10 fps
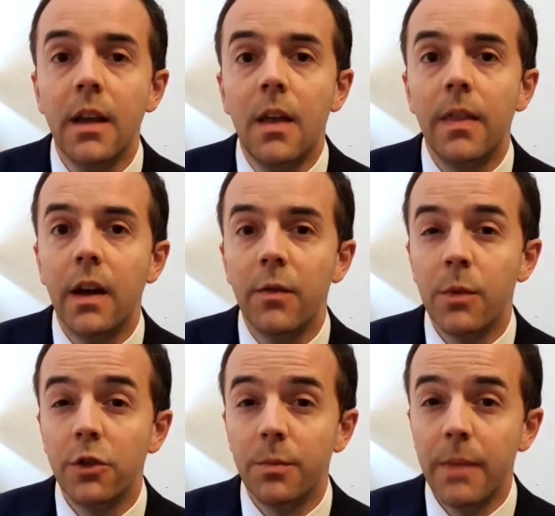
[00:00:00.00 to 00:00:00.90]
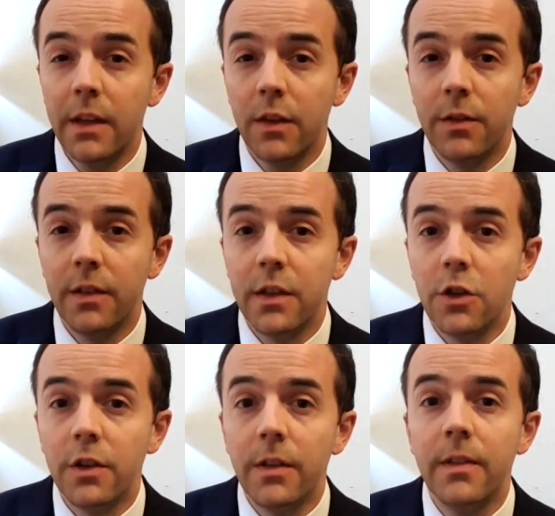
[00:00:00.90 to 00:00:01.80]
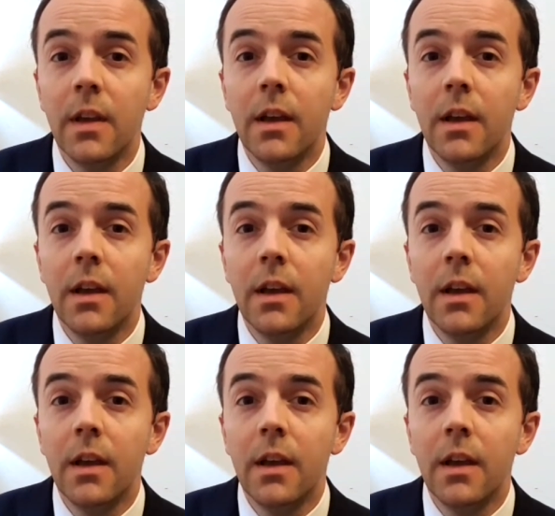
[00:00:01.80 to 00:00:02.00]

The government should make those decisions,